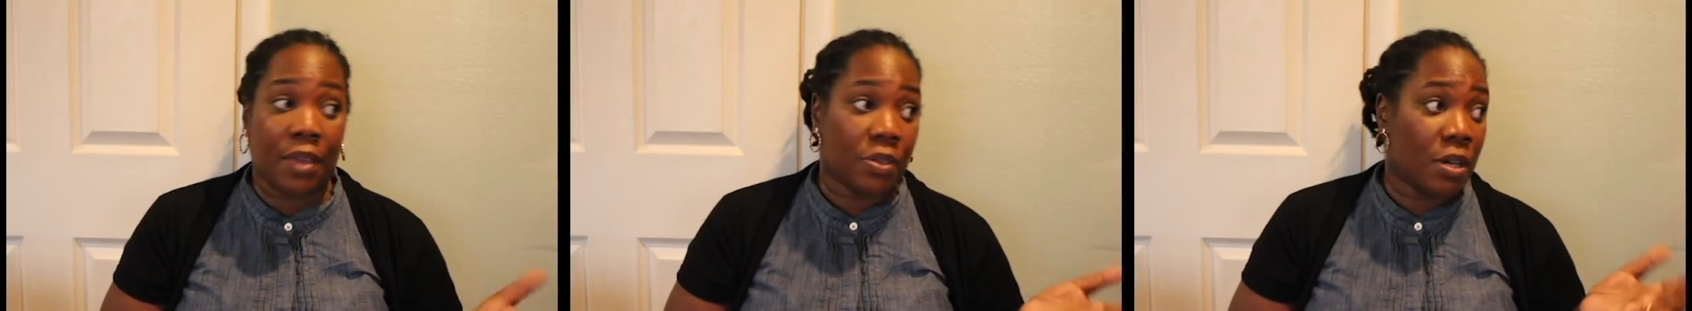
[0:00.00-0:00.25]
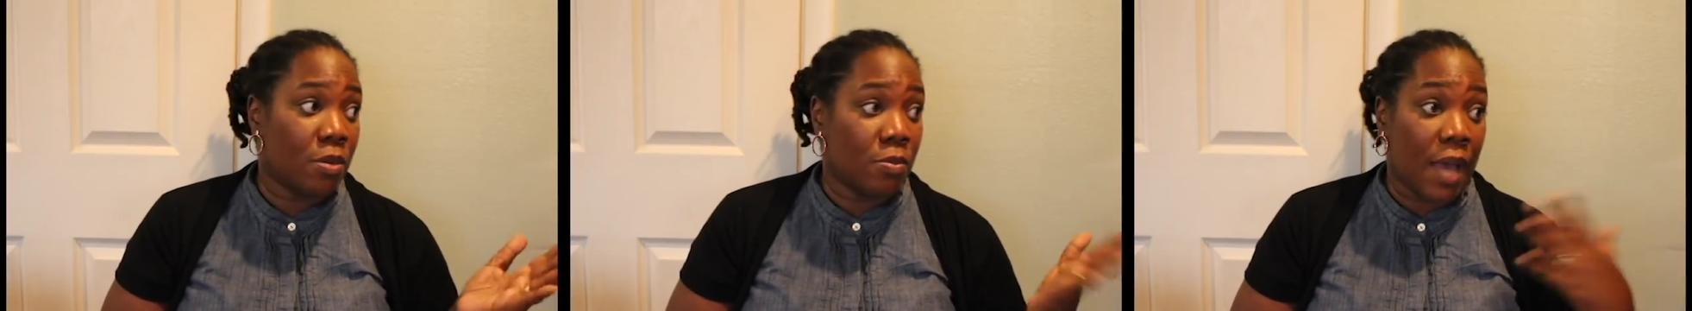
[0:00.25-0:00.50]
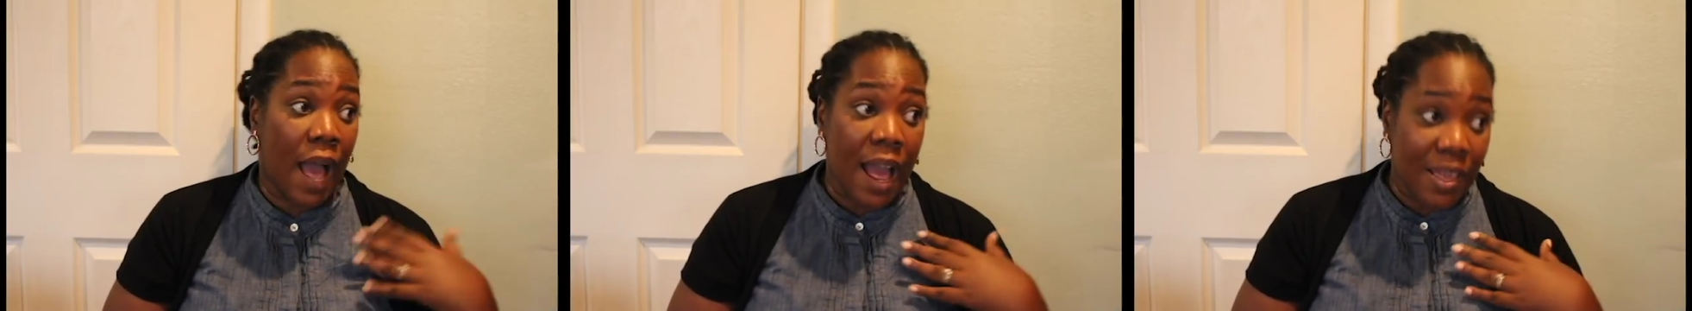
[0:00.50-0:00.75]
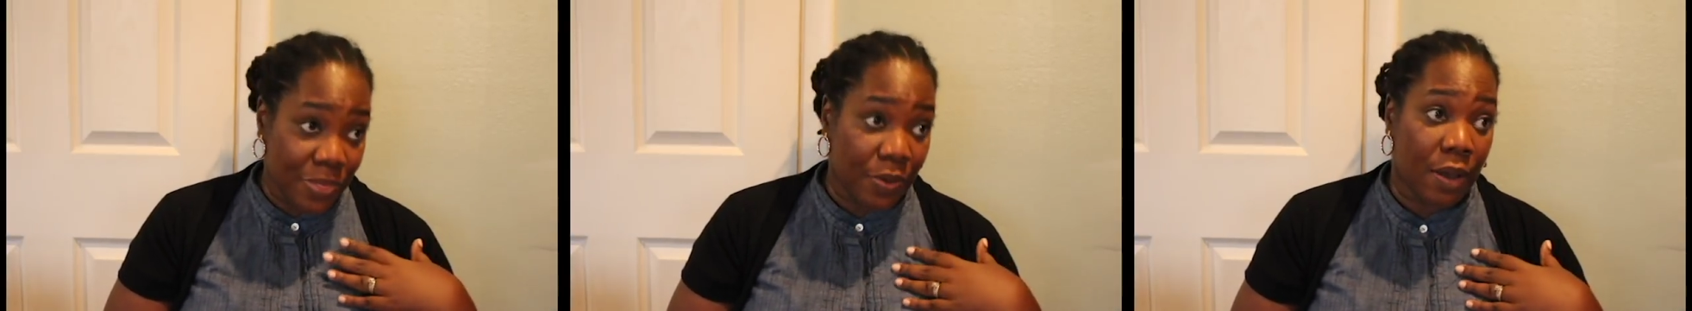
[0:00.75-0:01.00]
I
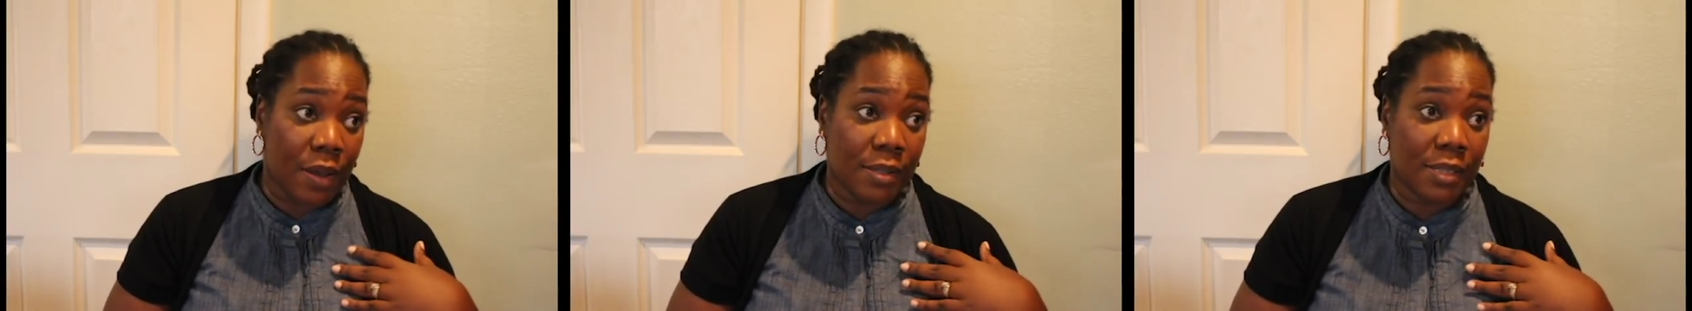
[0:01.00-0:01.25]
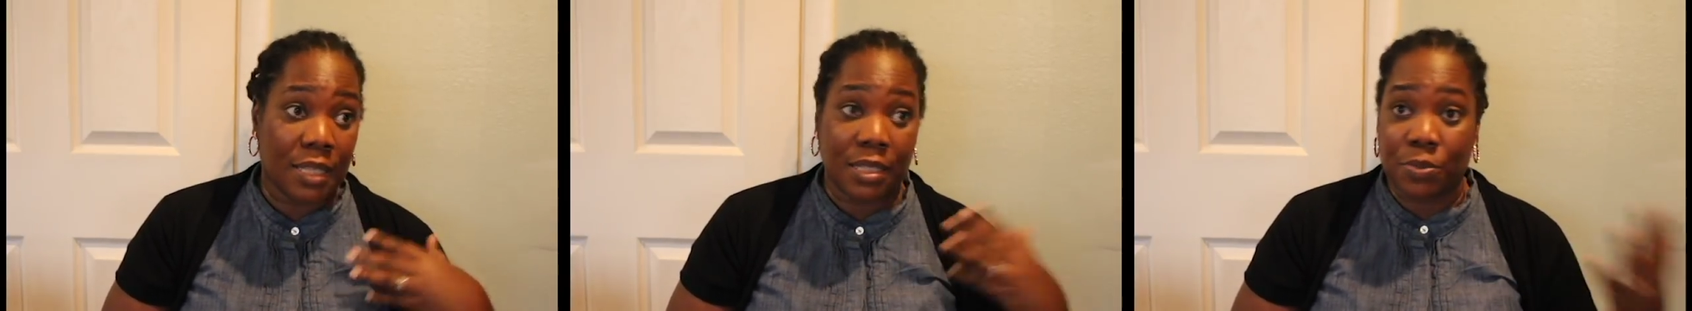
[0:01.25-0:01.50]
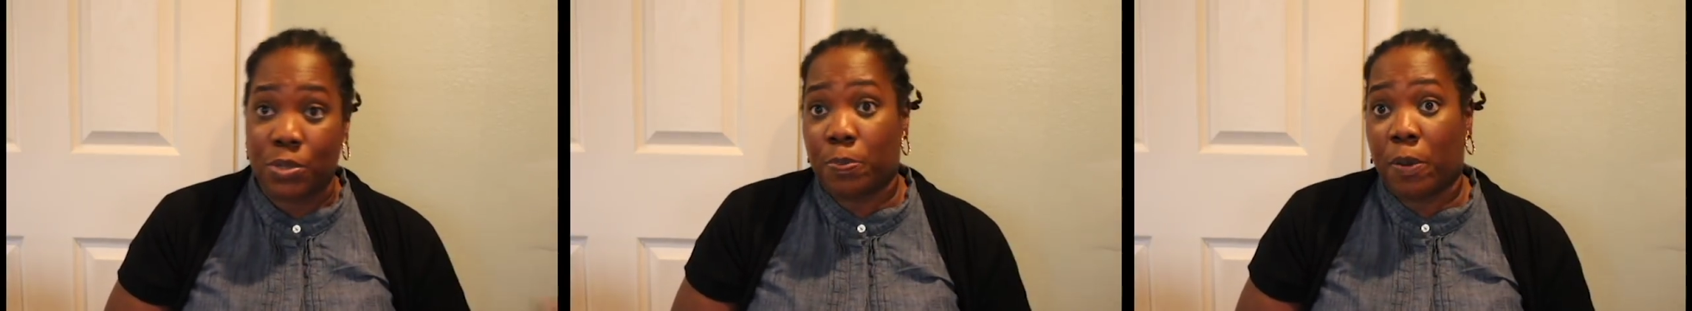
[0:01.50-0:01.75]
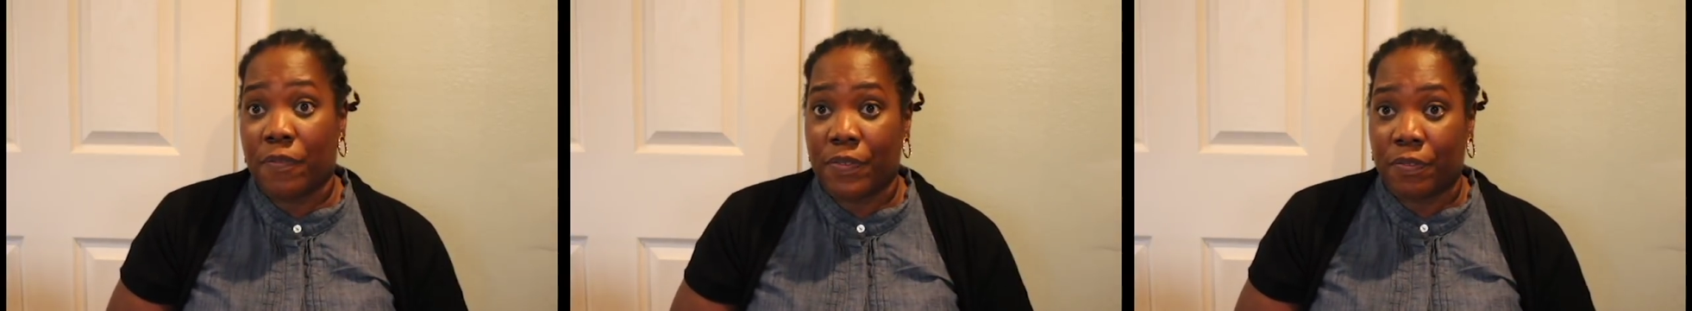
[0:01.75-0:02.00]
thought that it was
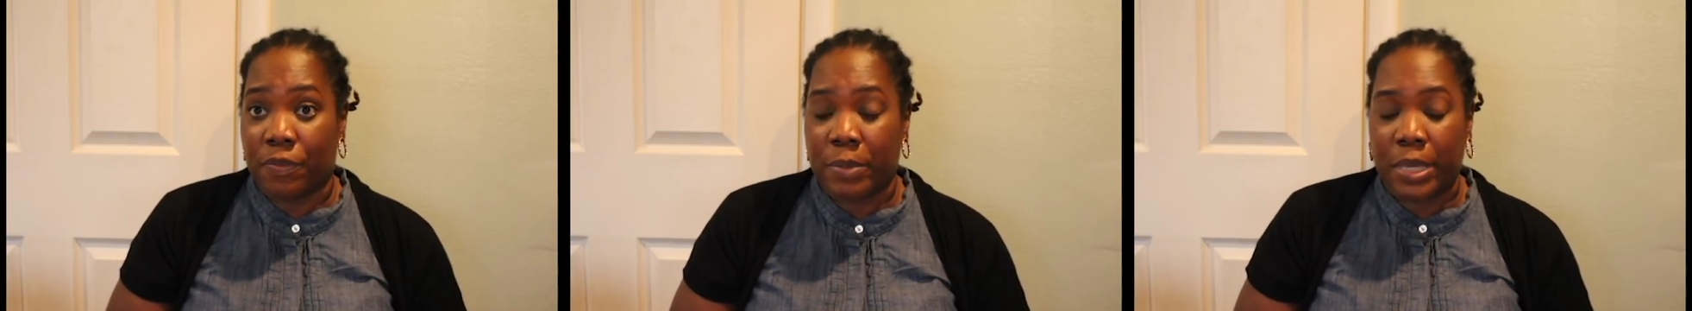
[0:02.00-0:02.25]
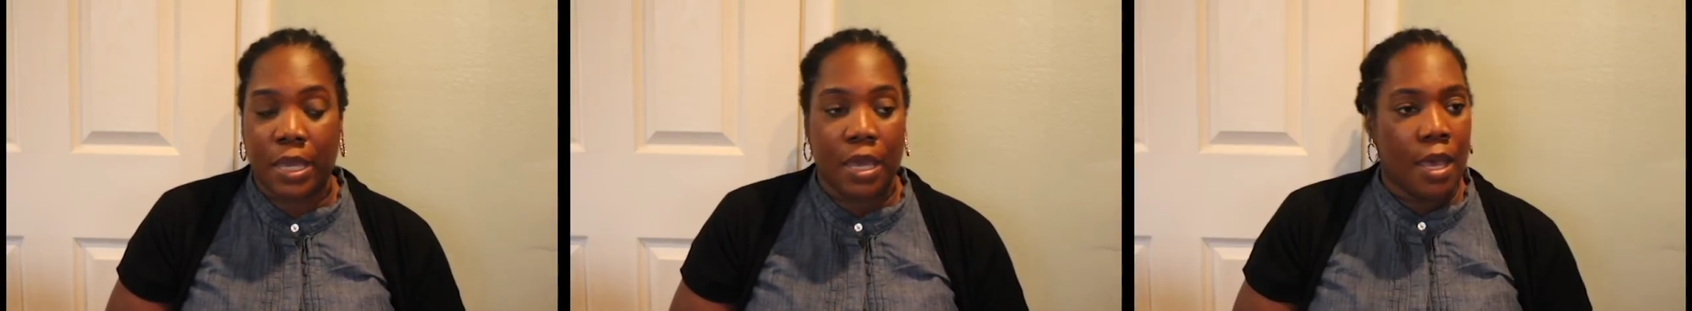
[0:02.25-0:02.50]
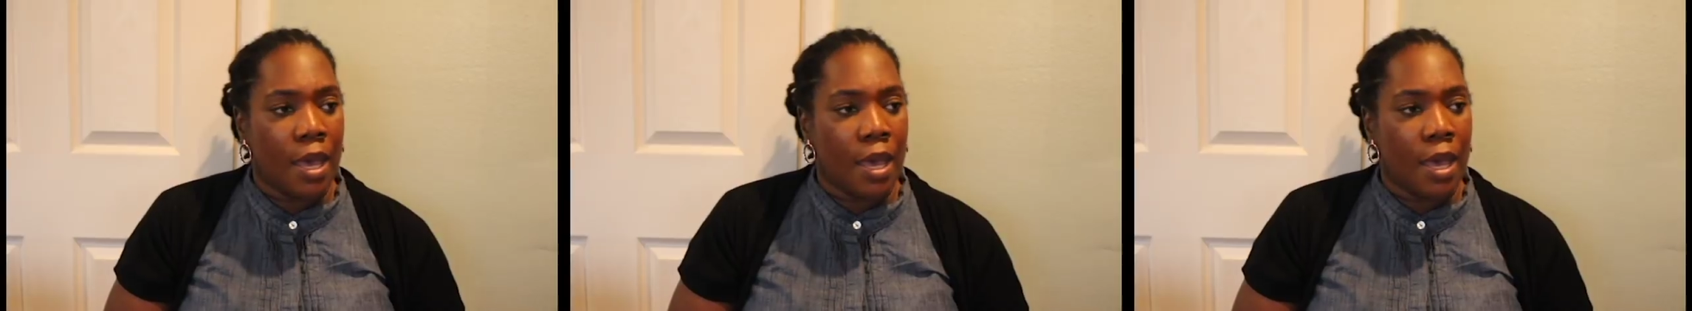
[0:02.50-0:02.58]
perfect for me.